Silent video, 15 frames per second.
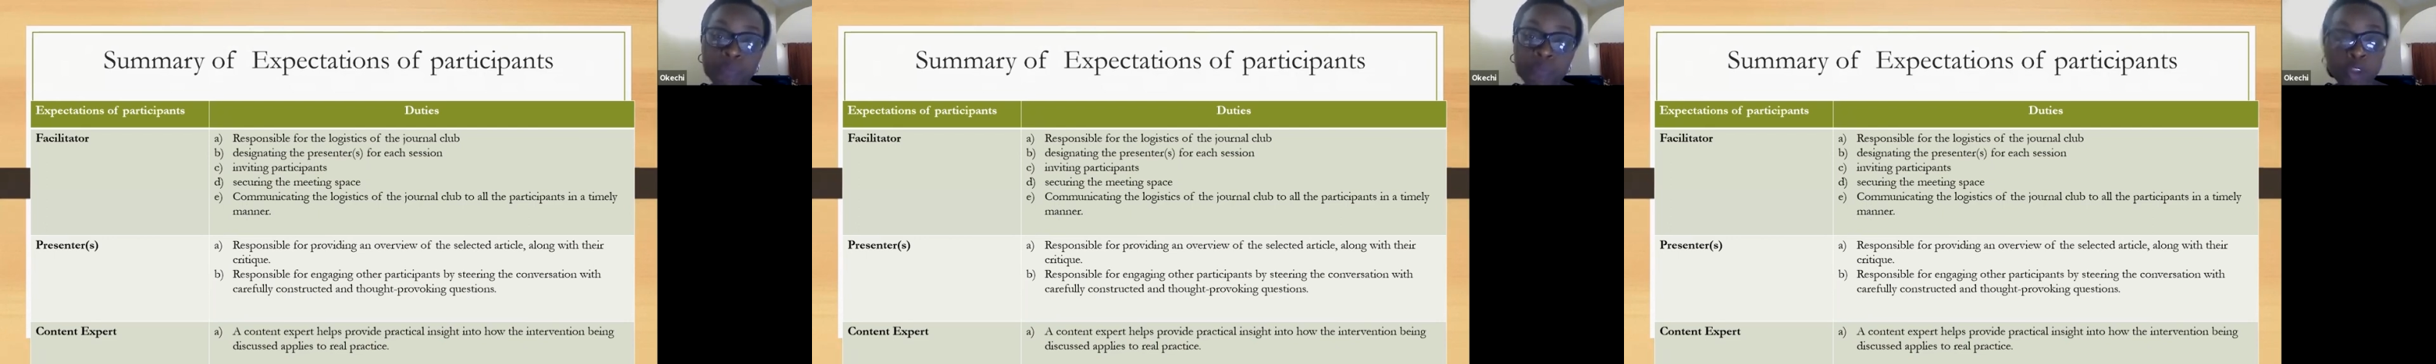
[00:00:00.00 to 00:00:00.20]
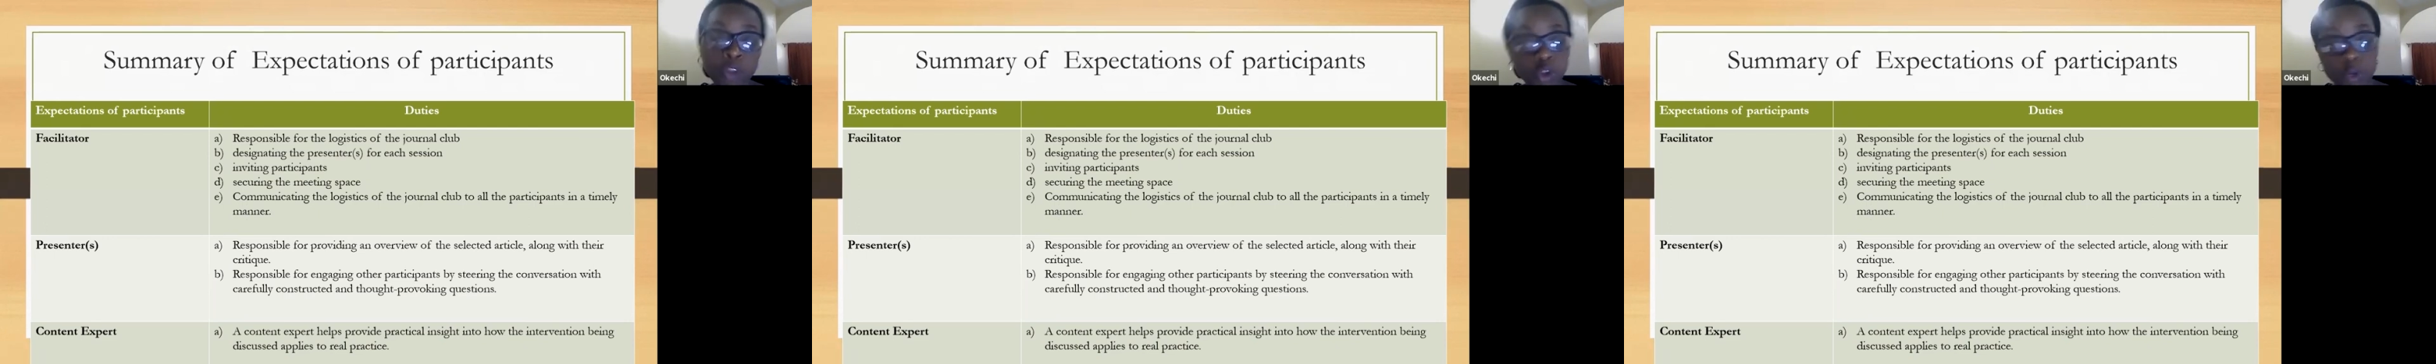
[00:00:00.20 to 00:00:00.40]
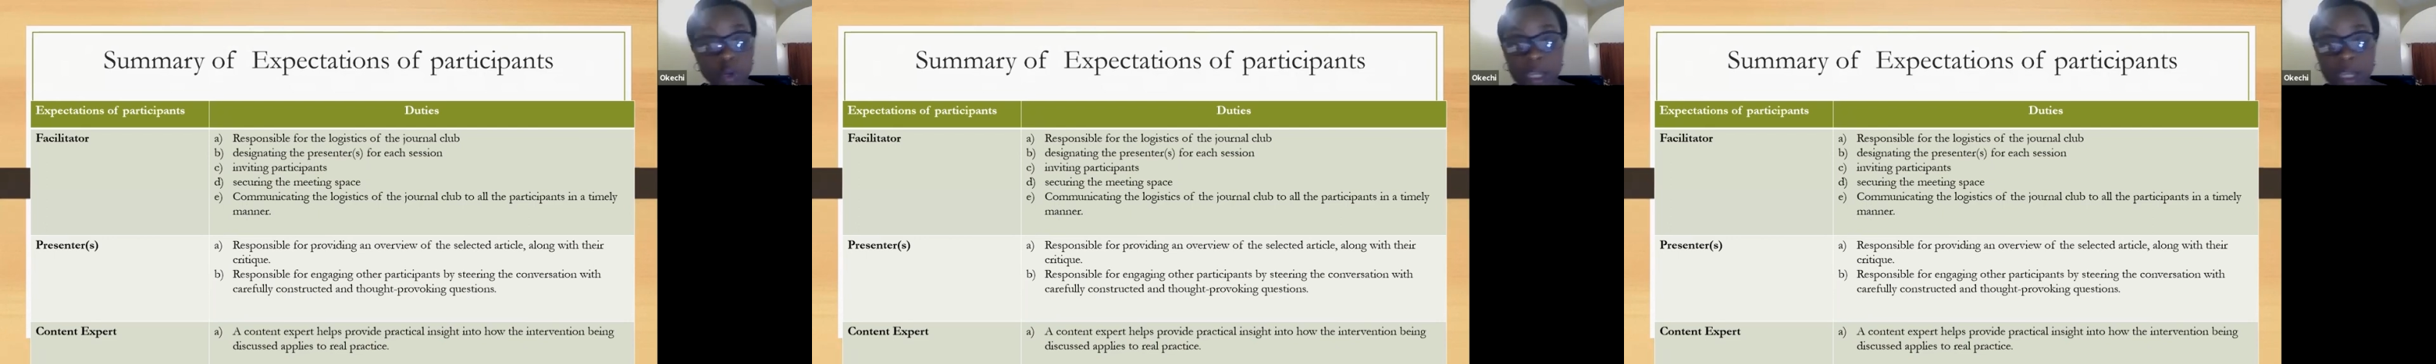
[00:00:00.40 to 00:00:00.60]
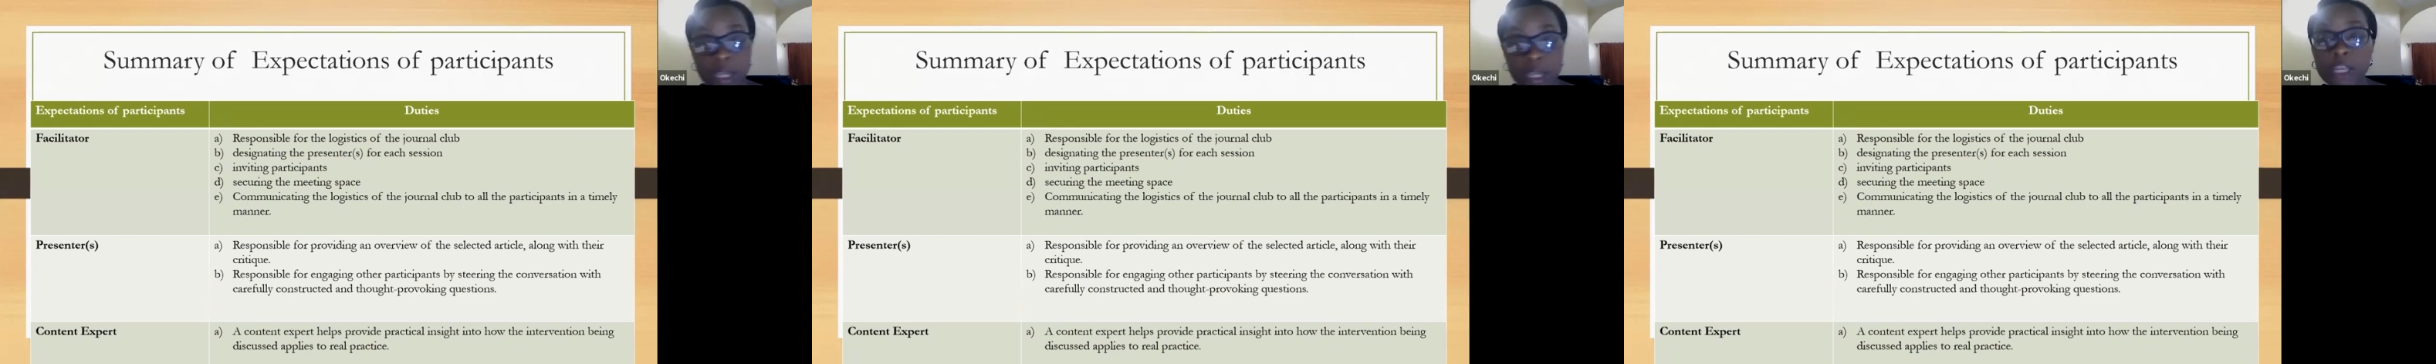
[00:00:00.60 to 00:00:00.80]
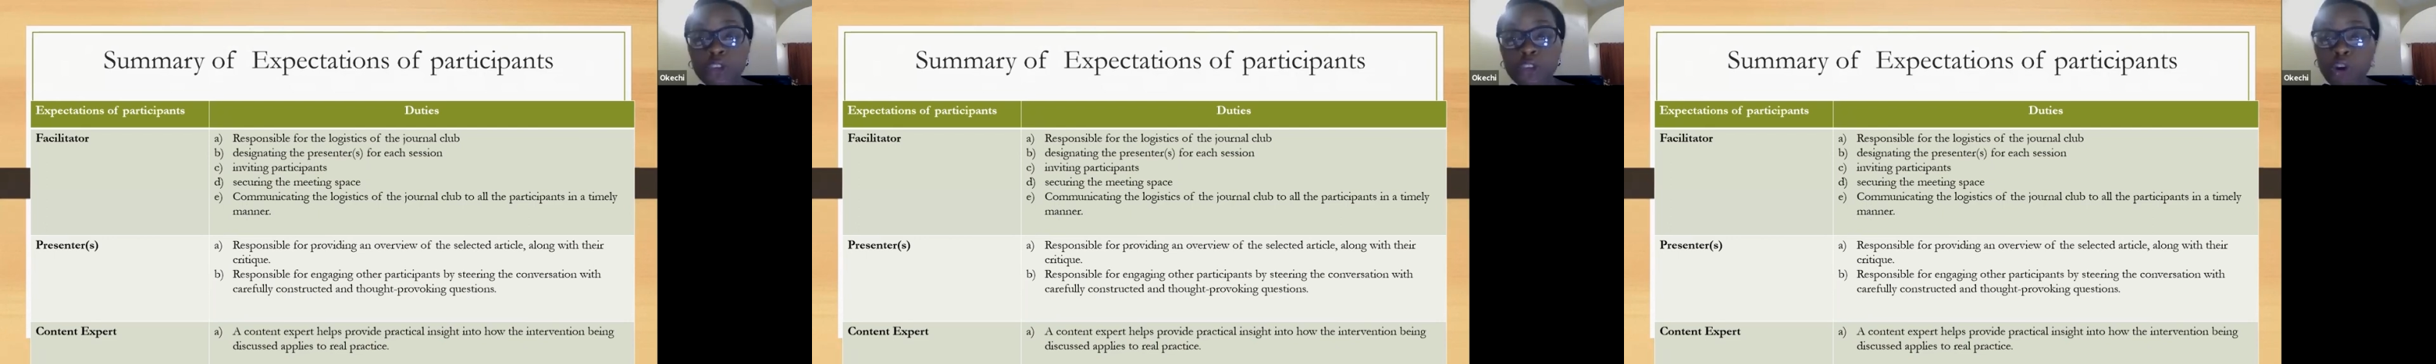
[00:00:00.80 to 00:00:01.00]
doing it
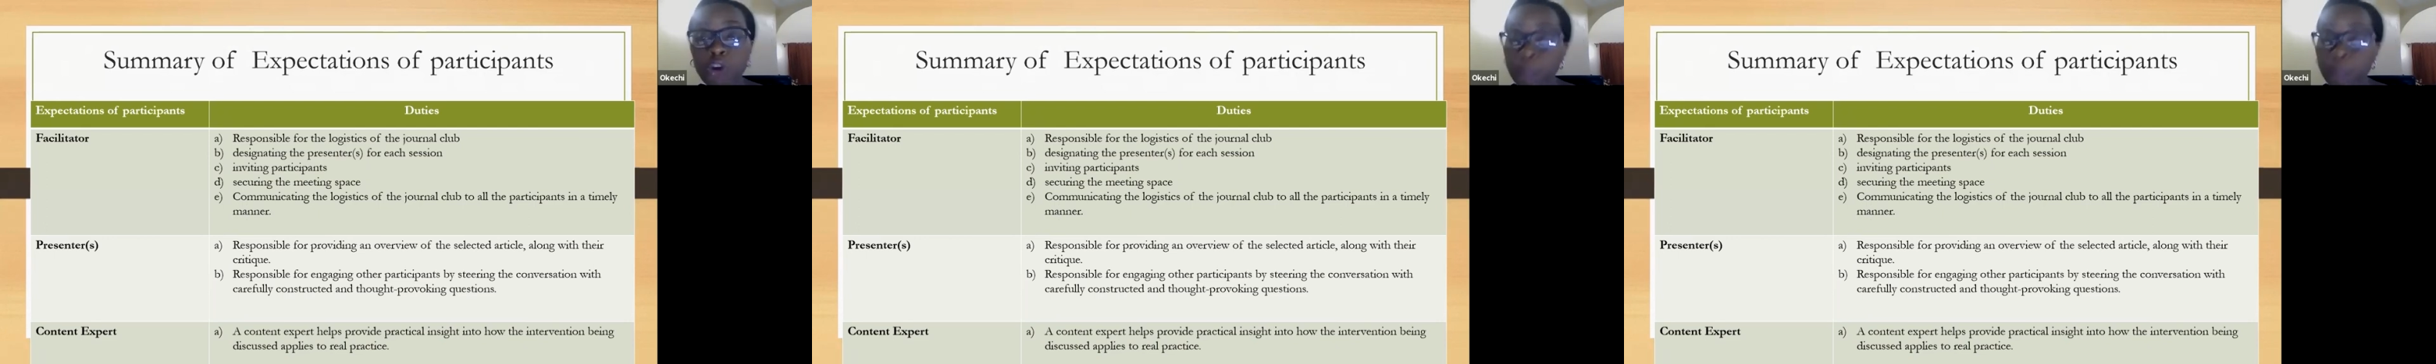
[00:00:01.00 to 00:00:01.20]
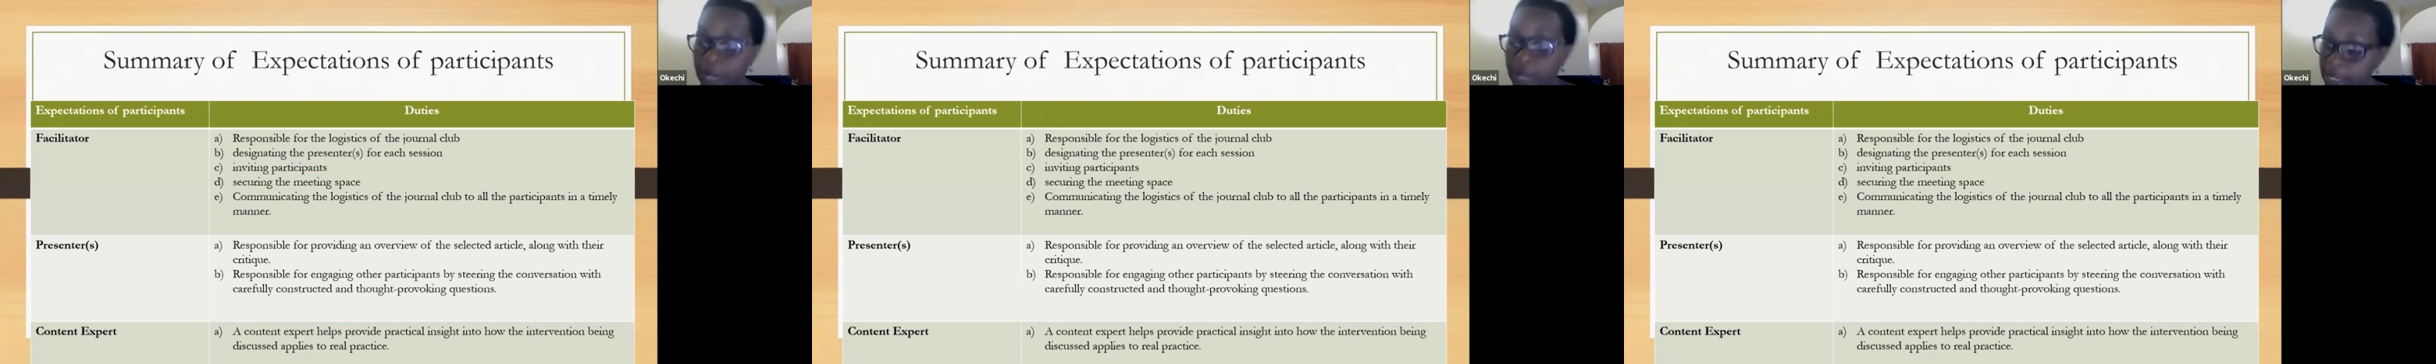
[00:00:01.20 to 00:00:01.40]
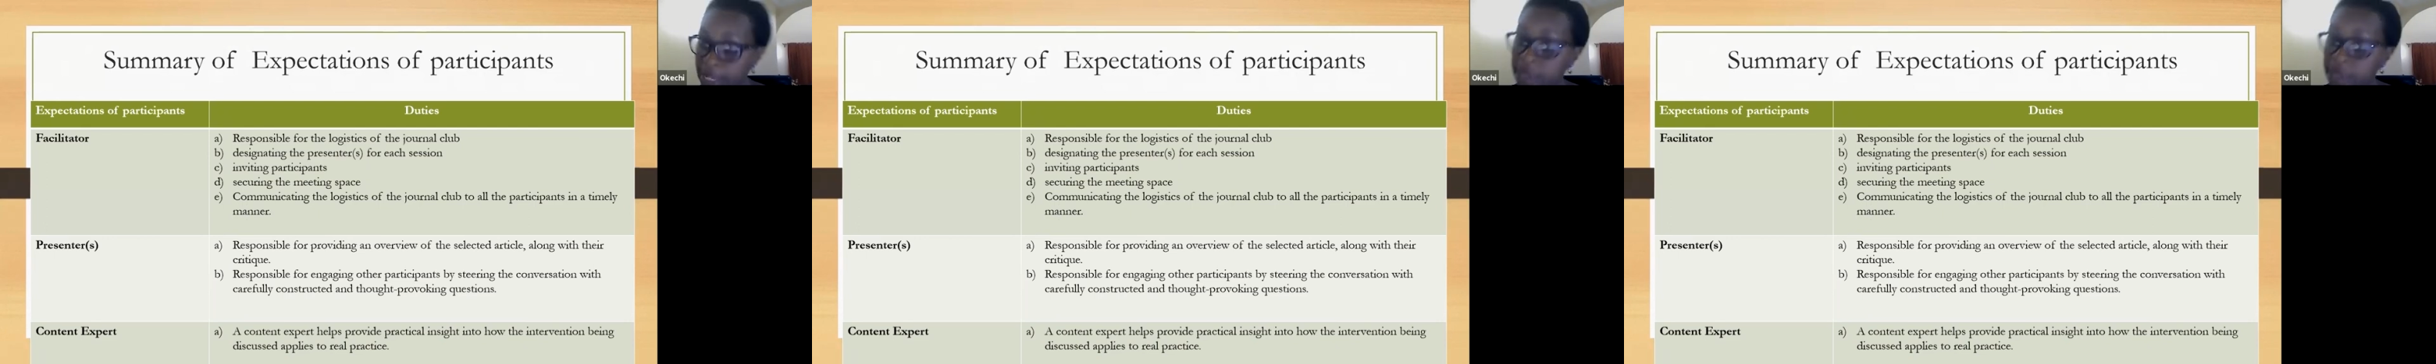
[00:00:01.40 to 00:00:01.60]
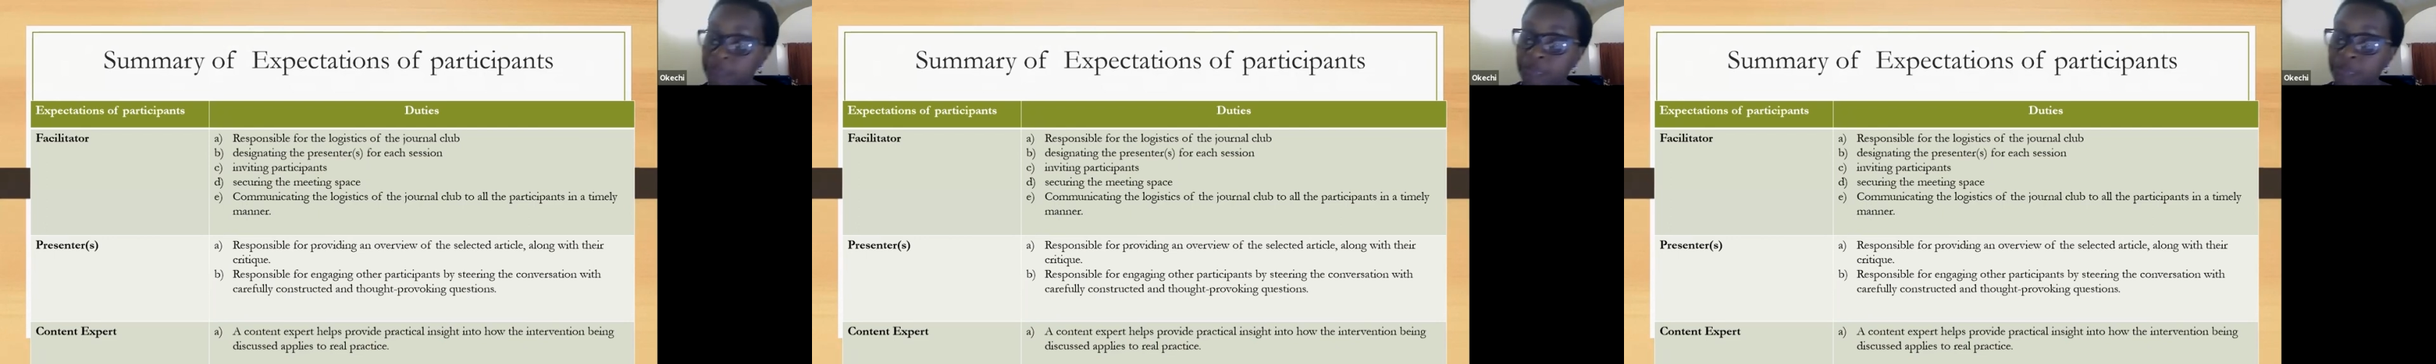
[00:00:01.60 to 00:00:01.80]
in your place